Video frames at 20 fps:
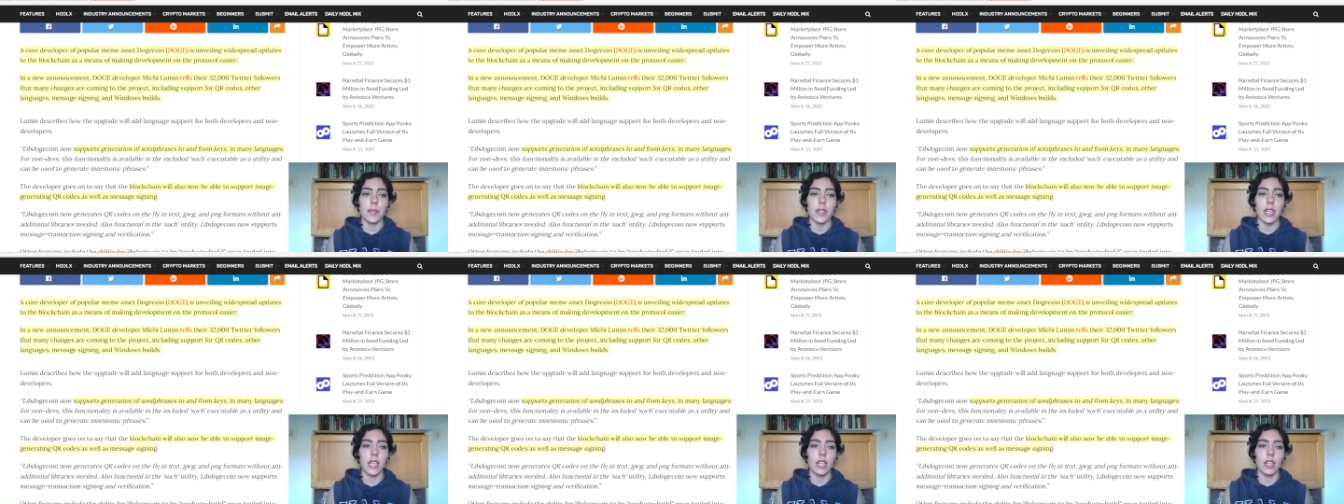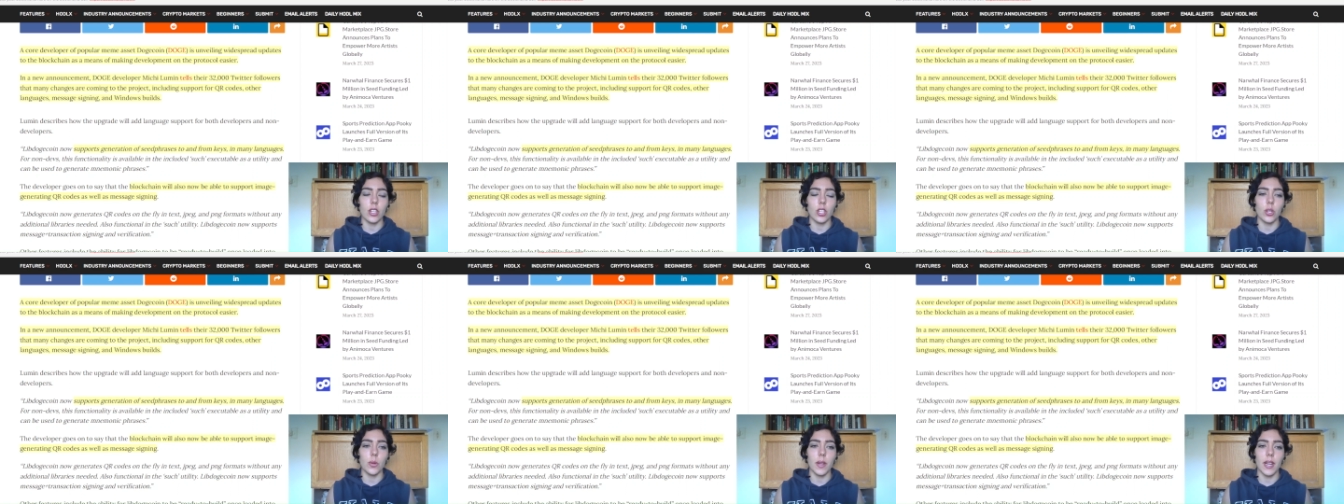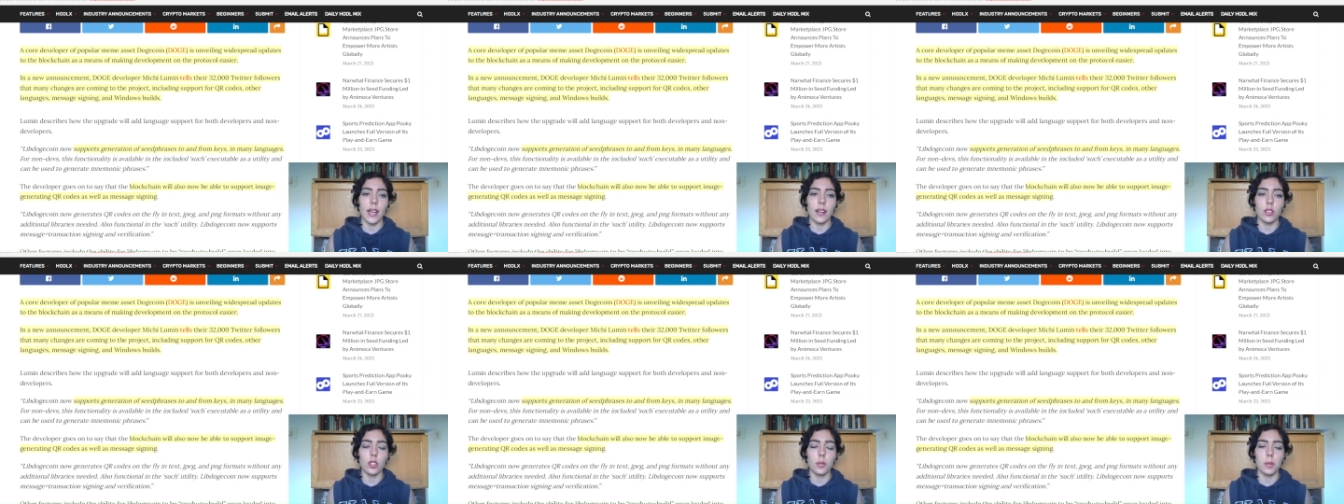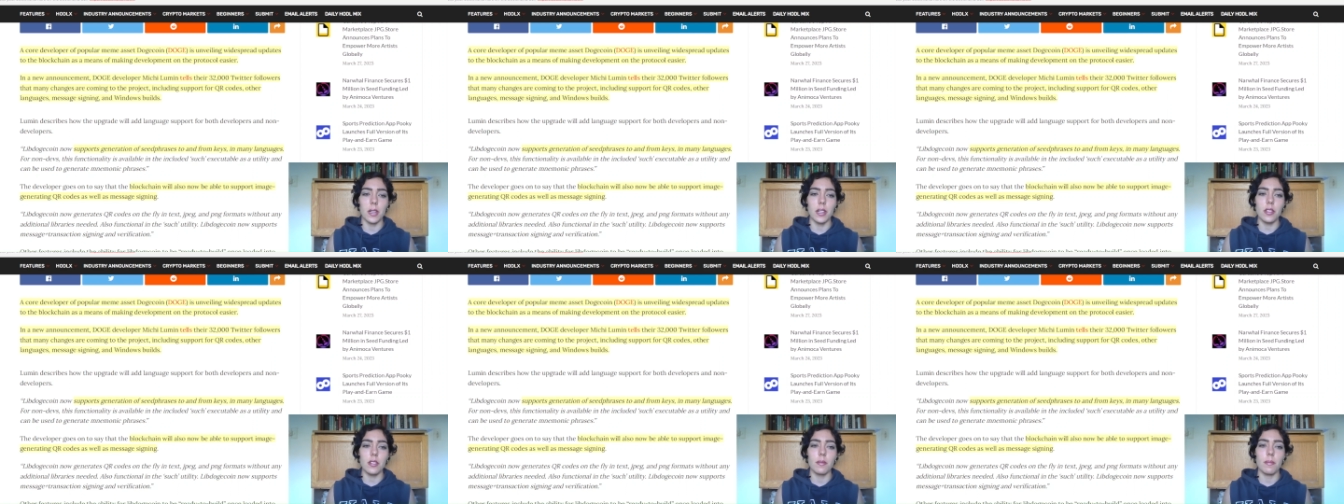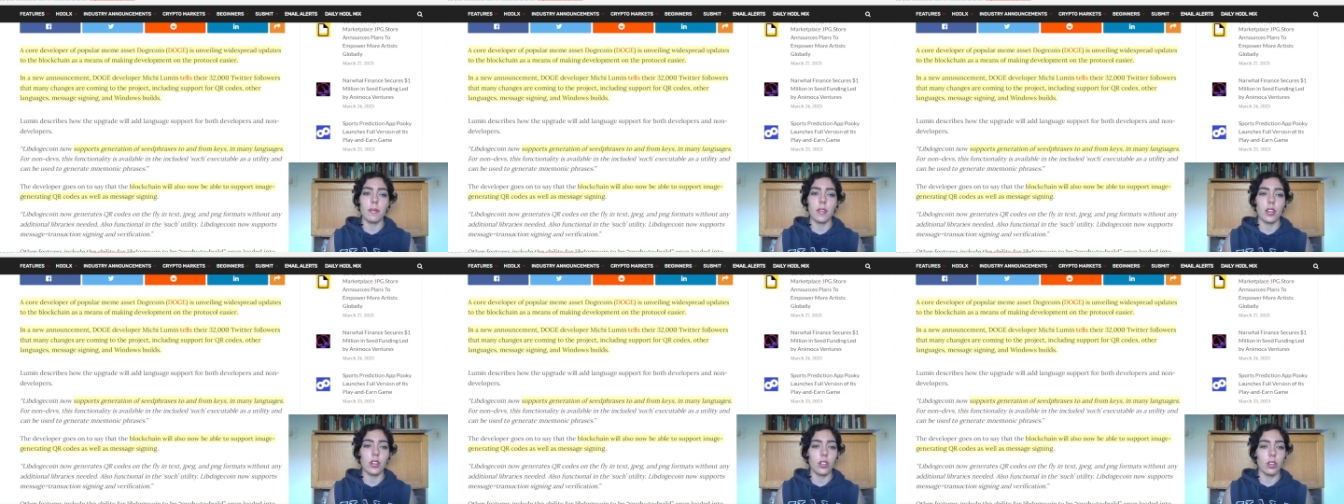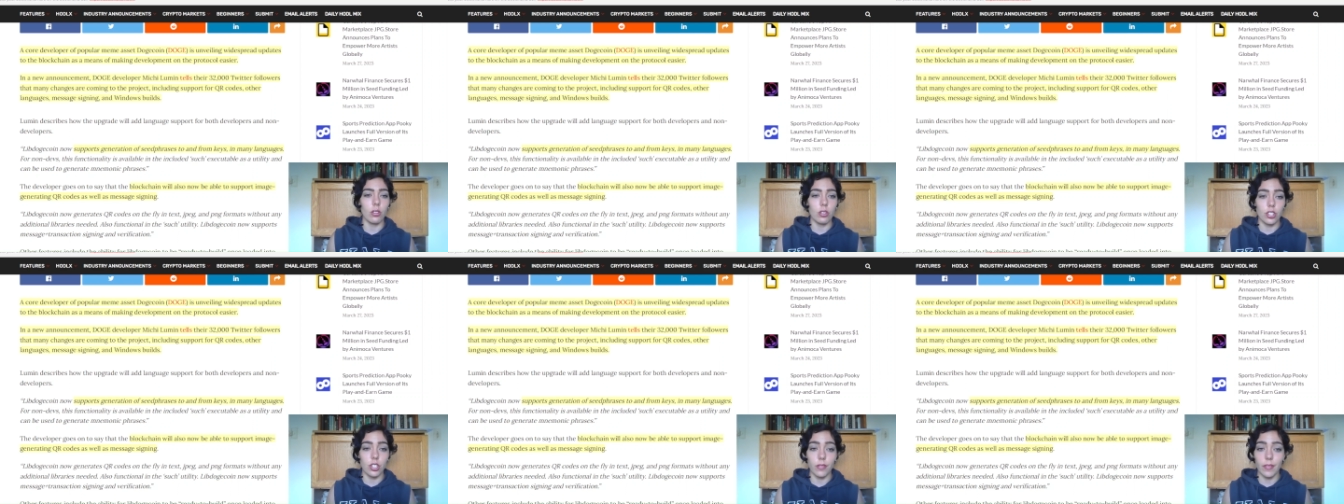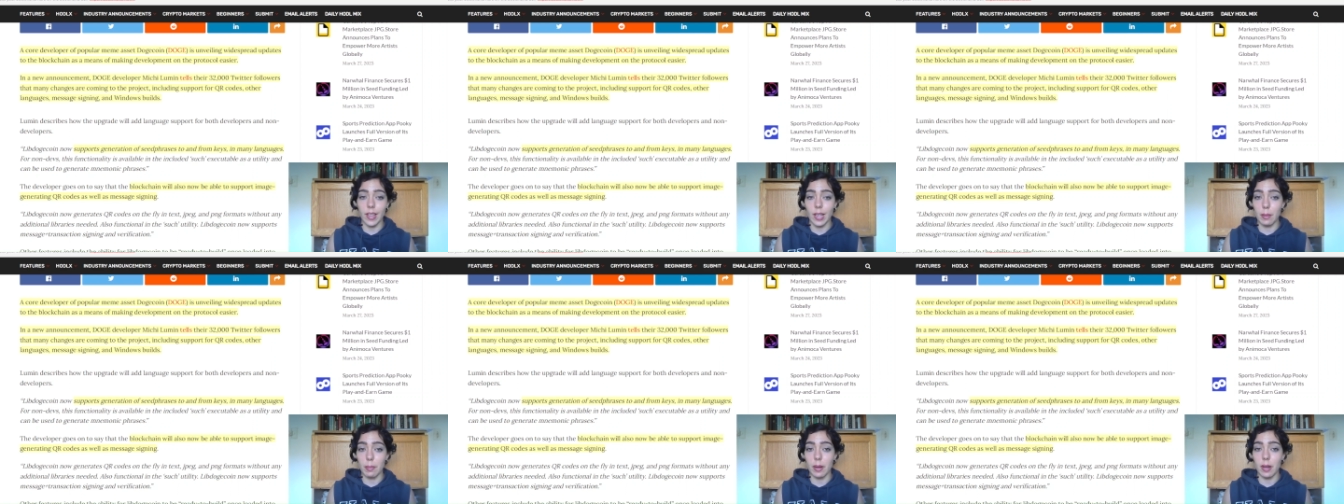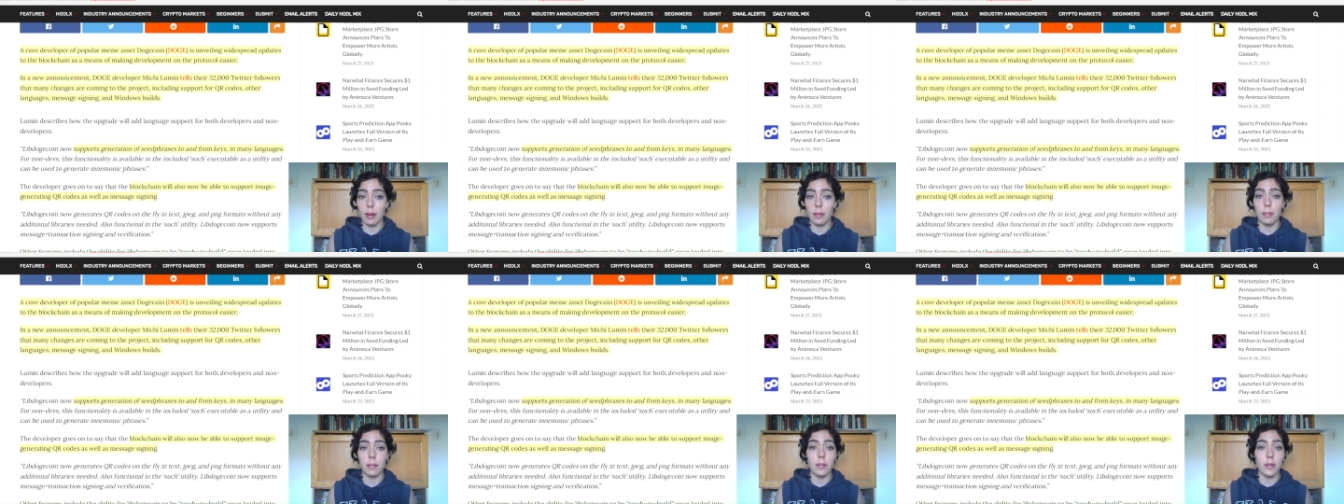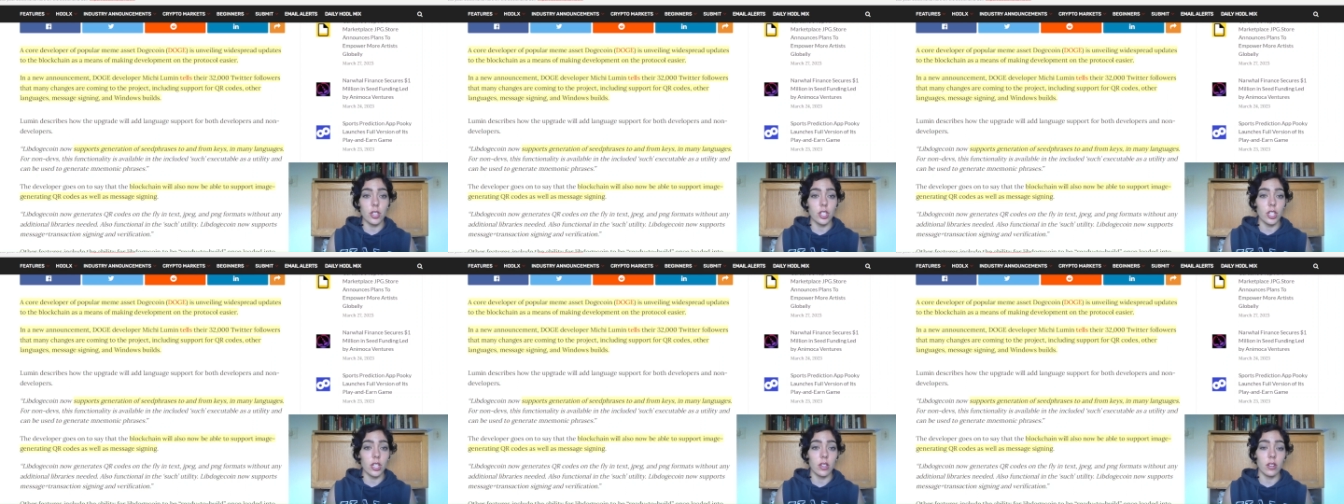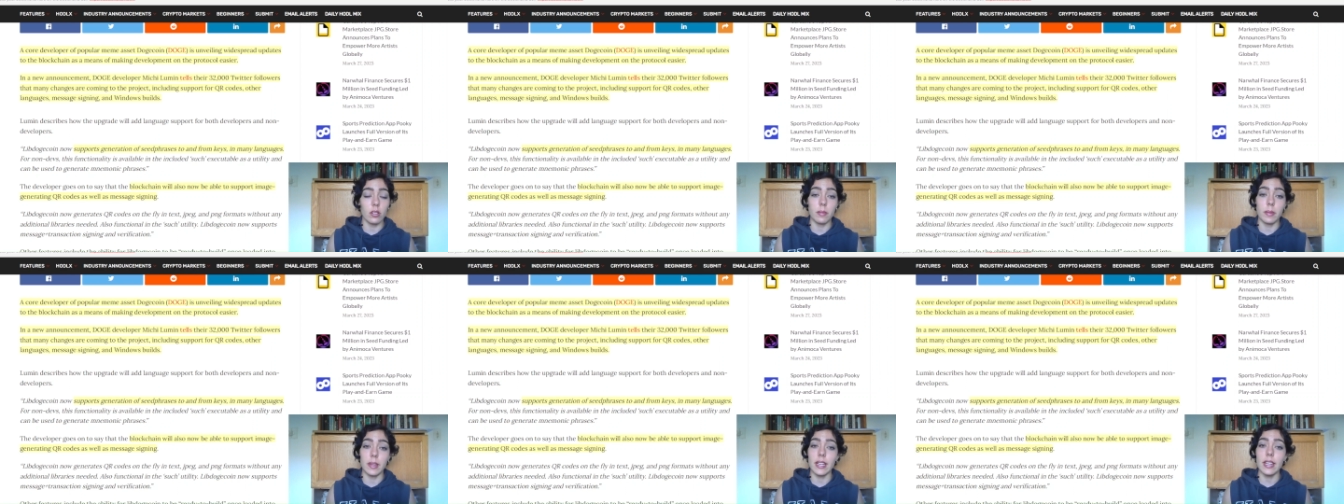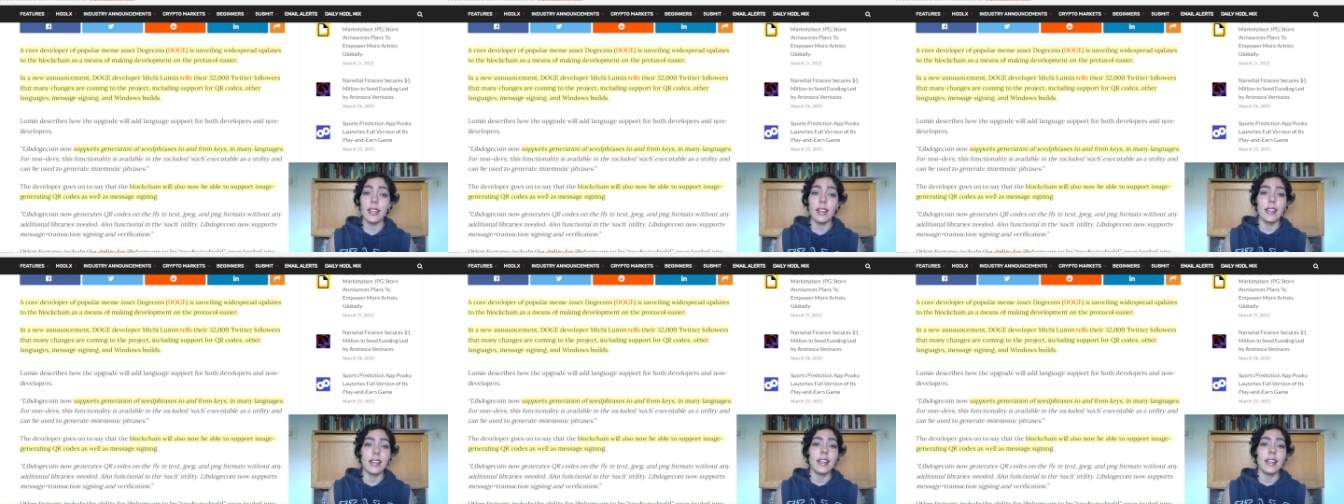In a new announcement, Doge developer Mishi Lumen